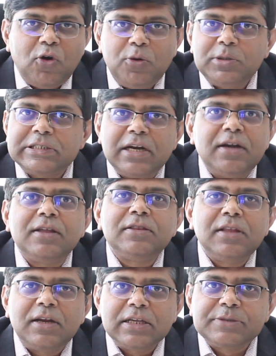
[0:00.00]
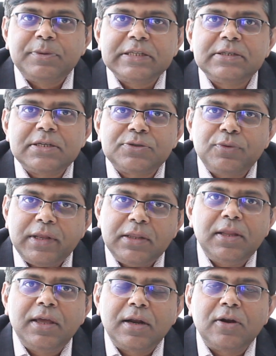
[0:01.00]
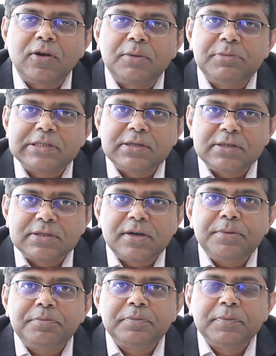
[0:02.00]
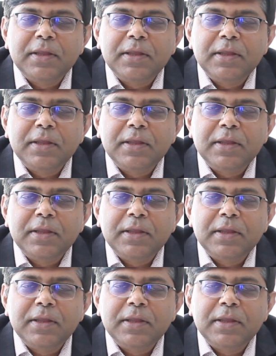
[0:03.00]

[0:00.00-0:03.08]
overstating their expenses when they are on a business trip.